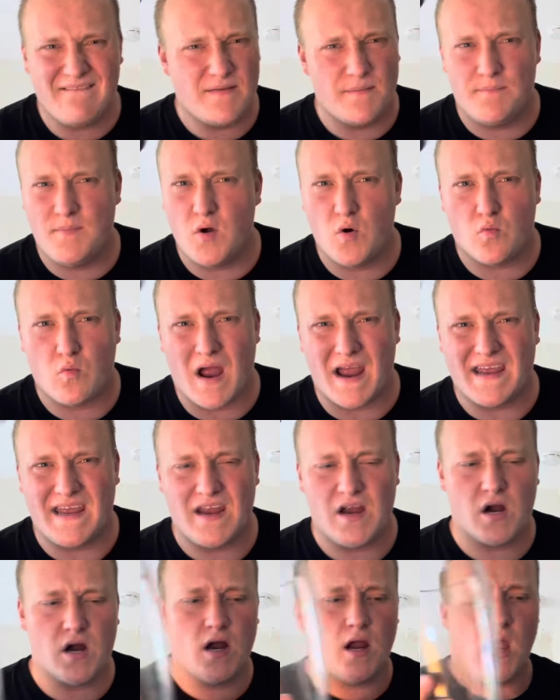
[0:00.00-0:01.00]
the boot right
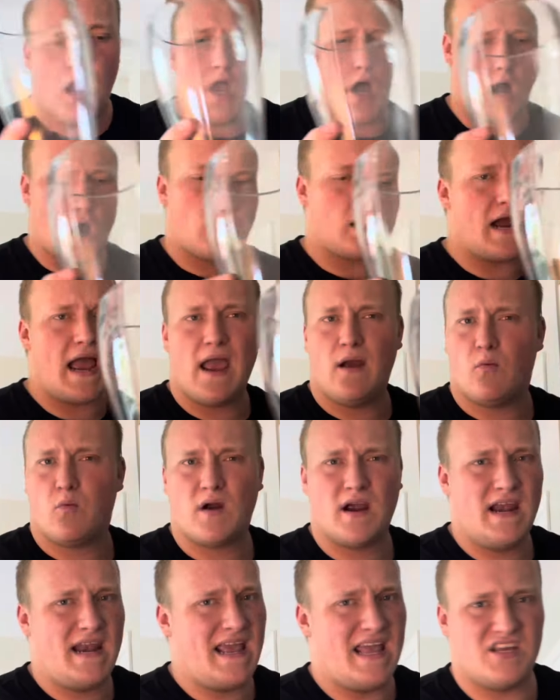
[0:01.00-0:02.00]
here. All right,
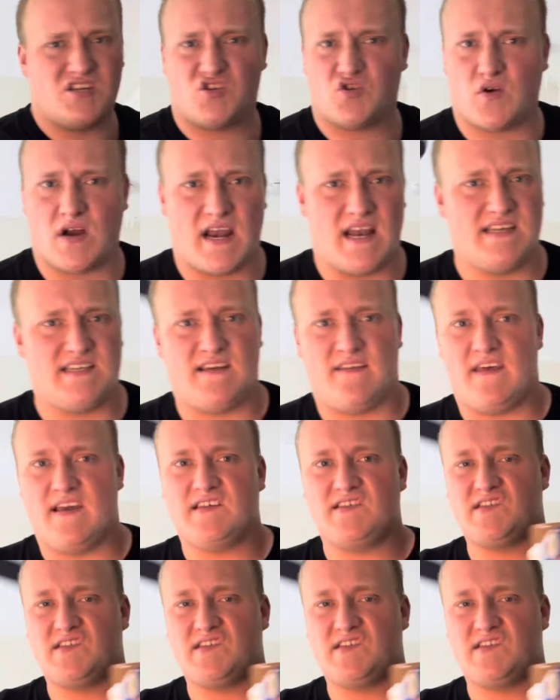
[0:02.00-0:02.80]
we're gonna get straight into this.